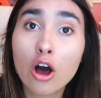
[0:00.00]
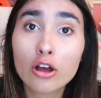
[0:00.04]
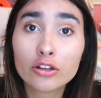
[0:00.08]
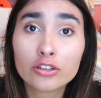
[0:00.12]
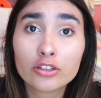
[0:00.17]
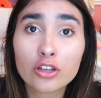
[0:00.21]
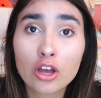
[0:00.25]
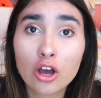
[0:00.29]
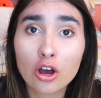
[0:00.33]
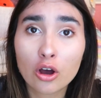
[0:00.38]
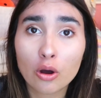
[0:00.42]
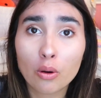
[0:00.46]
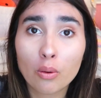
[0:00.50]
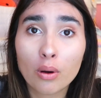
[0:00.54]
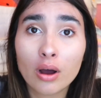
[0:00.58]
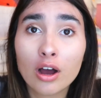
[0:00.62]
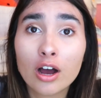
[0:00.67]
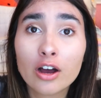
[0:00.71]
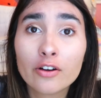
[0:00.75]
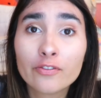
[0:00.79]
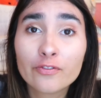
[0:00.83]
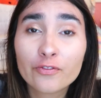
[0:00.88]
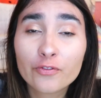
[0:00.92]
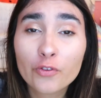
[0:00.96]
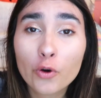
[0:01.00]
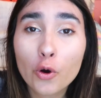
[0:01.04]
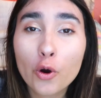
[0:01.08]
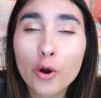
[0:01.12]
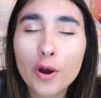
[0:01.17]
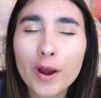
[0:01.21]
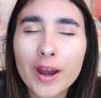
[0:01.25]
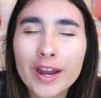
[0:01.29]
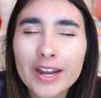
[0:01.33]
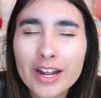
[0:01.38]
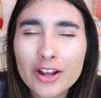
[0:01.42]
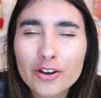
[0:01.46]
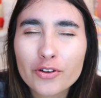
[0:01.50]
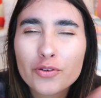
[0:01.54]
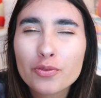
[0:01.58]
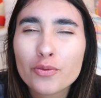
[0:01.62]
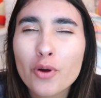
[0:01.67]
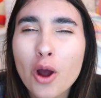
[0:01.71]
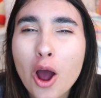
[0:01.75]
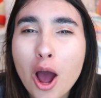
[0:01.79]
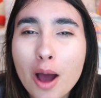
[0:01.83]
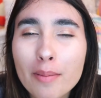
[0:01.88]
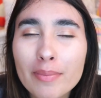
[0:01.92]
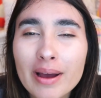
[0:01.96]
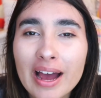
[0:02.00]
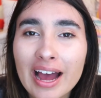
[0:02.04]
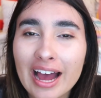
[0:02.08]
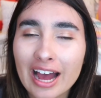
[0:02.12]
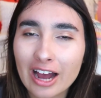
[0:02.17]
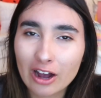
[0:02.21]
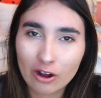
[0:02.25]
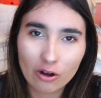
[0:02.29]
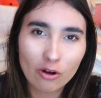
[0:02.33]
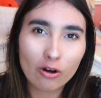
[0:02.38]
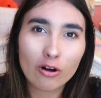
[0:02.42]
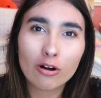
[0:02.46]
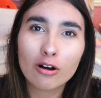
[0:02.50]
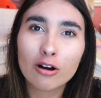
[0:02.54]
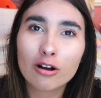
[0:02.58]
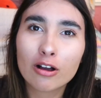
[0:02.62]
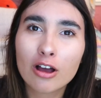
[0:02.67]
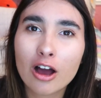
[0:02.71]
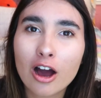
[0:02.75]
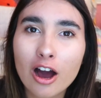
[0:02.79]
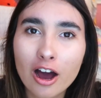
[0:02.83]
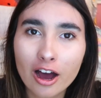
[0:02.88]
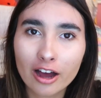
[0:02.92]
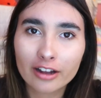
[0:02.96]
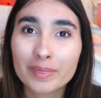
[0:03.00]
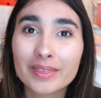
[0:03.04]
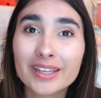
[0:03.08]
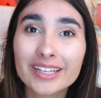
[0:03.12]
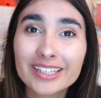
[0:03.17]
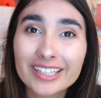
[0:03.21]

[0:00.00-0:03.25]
Also, avoid drama at all costs.